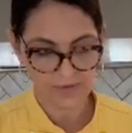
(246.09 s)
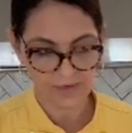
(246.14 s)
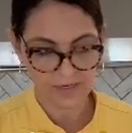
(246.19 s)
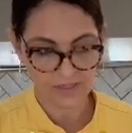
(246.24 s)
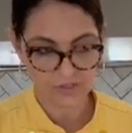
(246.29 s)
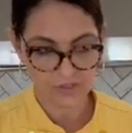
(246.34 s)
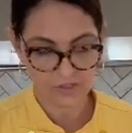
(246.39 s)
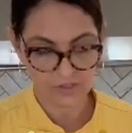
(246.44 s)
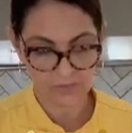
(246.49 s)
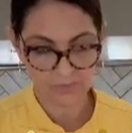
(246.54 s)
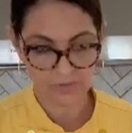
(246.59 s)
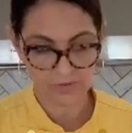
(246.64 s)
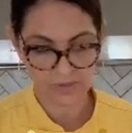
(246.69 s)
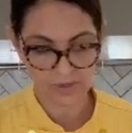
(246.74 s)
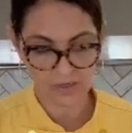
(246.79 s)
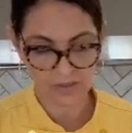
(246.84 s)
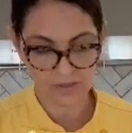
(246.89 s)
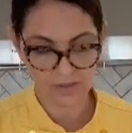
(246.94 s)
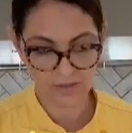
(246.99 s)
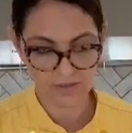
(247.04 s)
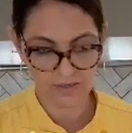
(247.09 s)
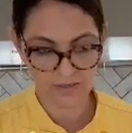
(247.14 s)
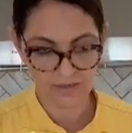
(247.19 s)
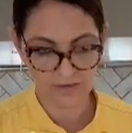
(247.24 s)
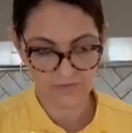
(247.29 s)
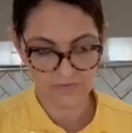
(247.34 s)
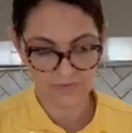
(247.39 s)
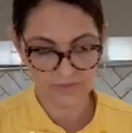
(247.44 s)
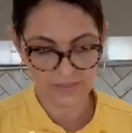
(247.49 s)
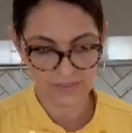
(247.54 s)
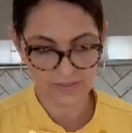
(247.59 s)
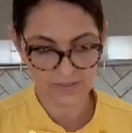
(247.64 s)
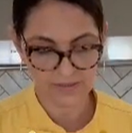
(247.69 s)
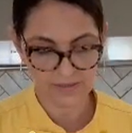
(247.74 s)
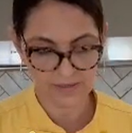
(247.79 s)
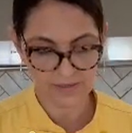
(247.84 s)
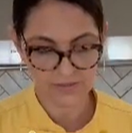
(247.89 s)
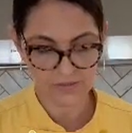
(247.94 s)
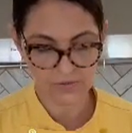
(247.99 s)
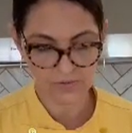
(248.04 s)
I should have put on gloves.
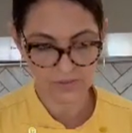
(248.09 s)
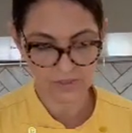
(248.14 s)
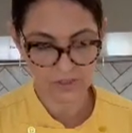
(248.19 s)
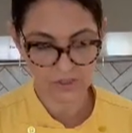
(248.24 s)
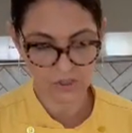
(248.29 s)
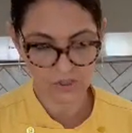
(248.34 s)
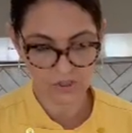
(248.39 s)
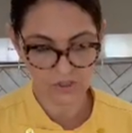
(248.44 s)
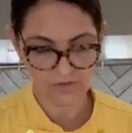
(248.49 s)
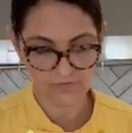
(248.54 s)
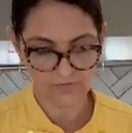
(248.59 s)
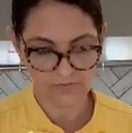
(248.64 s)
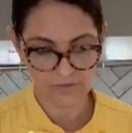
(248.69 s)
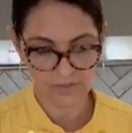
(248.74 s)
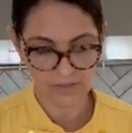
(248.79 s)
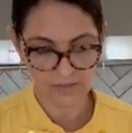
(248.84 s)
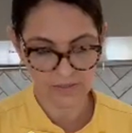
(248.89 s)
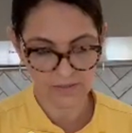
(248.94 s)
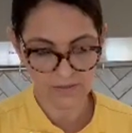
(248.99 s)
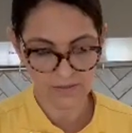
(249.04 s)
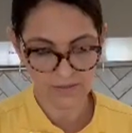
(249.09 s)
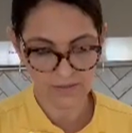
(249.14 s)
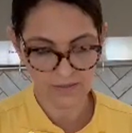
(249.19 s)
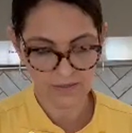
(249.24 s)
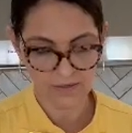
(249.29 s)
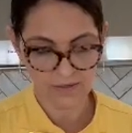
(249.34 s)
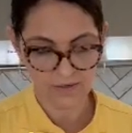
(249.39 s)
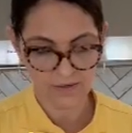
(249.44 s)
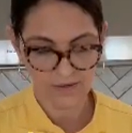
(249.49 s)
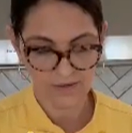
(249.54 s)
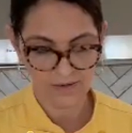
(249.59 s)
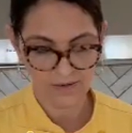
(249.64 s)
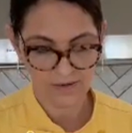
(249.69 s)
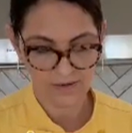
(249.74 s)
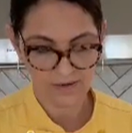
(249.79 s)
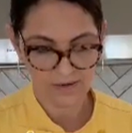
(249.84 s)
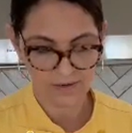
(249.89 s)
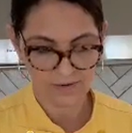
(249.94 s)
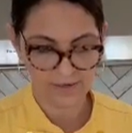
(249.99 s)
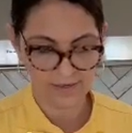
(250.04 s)
That's what I should have done.
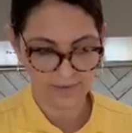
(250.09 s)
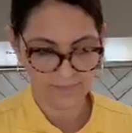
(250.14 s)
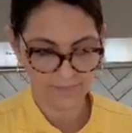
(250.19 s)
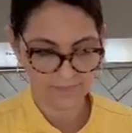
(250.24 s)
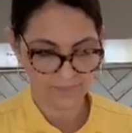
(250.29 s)
All right.